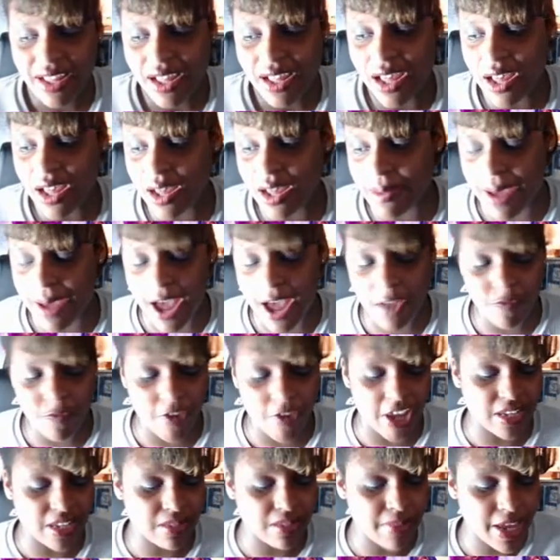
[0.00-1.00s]
Um, I
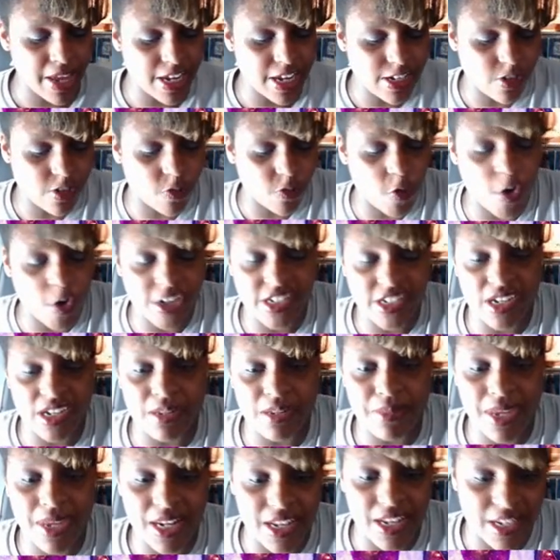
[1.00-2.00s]
finally made it to
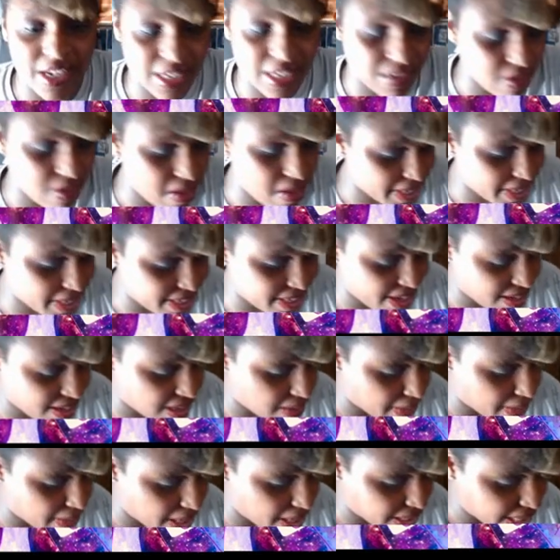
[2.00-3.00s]
14 minutes, so I'm
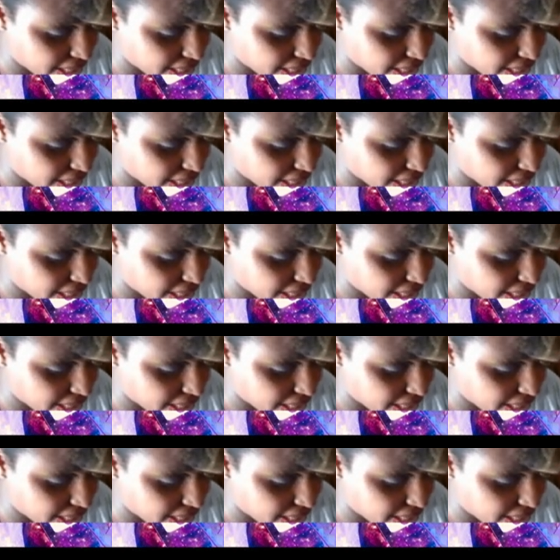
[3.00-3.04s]
excited about